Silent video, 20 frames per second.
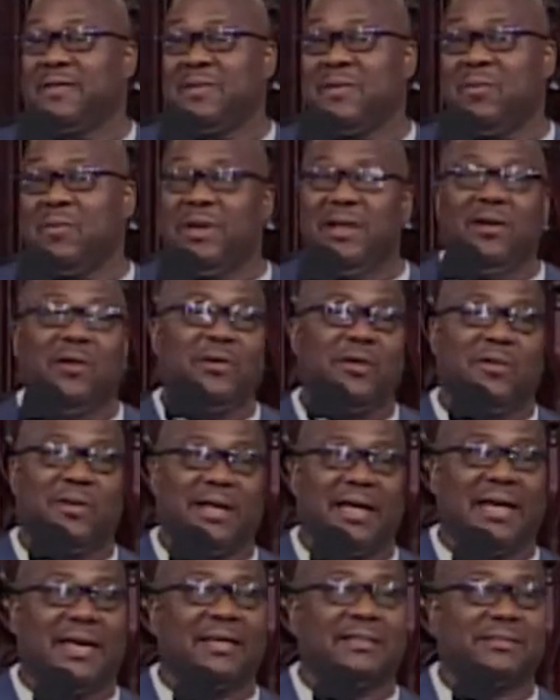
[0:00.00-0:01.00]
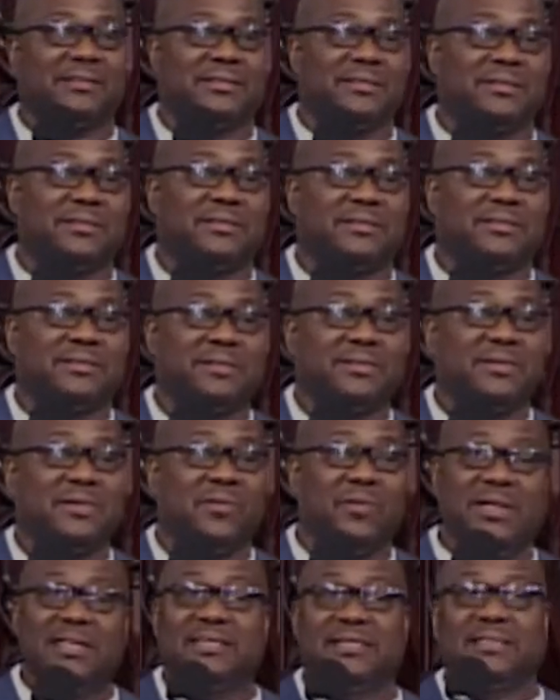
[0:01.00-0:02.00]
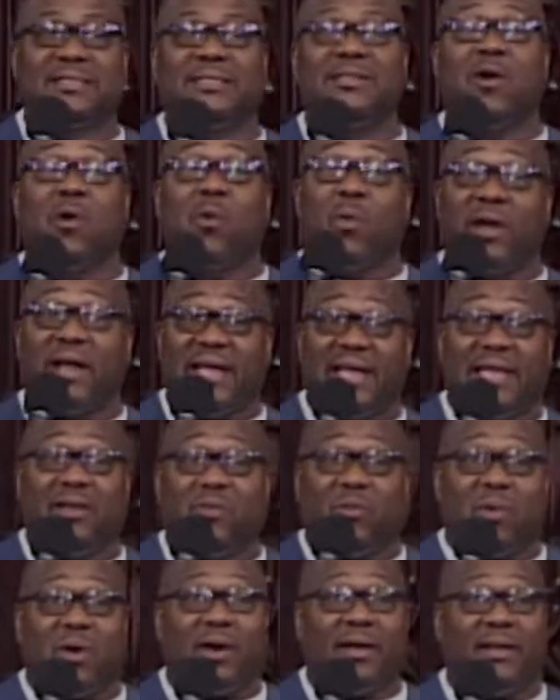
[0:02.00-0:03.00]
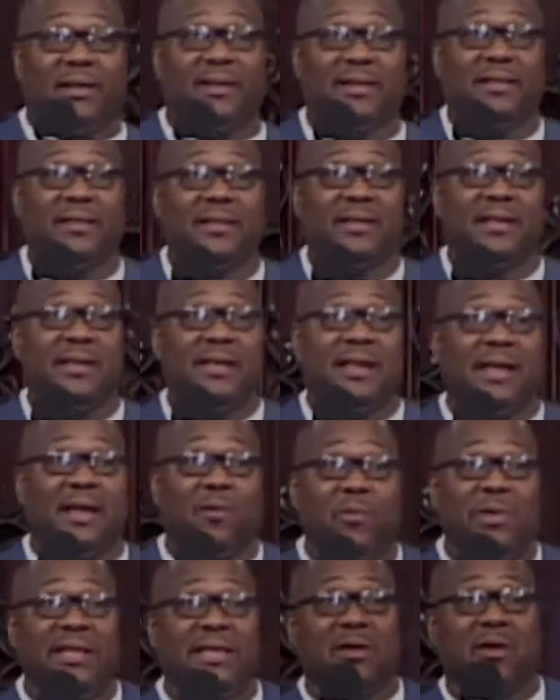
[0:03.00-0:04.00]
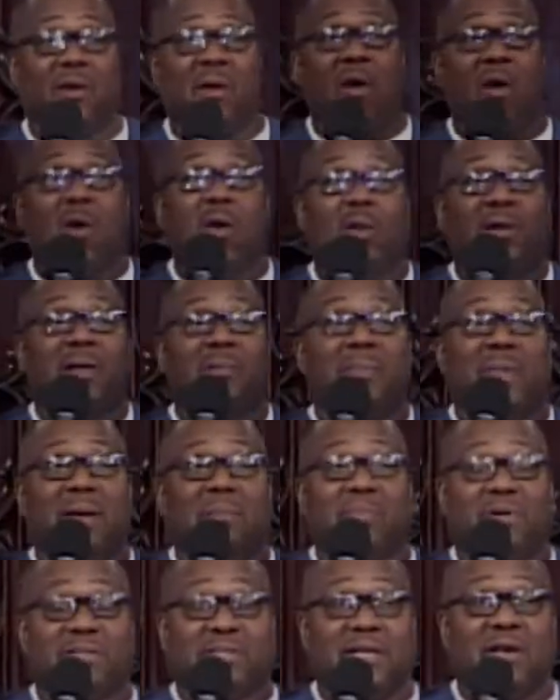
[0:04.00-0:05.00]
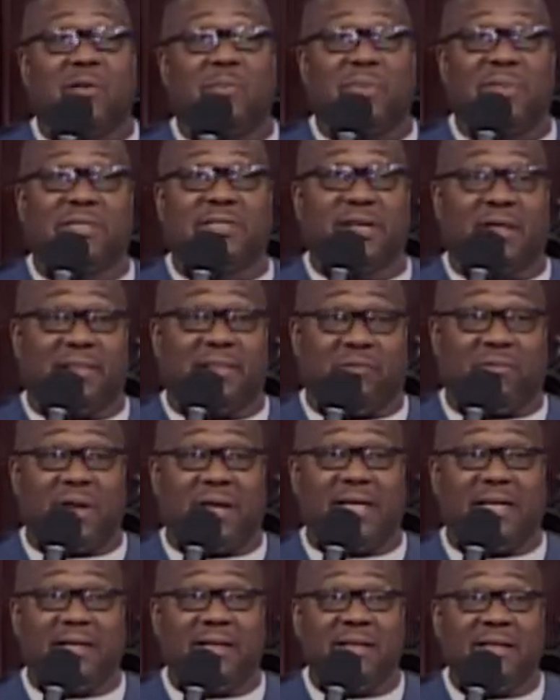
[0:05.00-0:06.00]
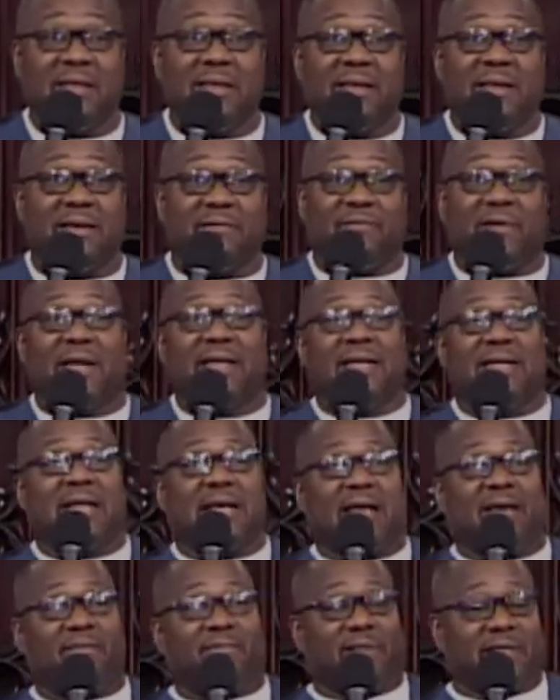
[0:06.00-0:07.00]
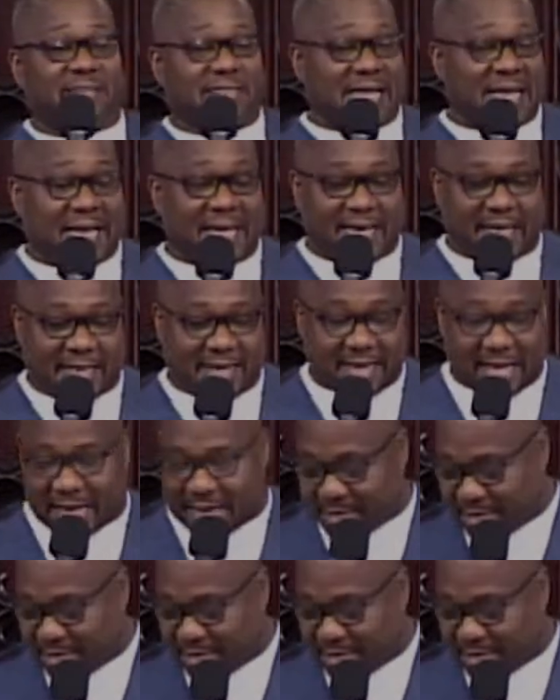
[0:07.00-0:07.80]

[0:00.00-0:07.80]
We don't know the answers. We just know we're in one. And we know all the members help each other, right? If I didn't have this hand, I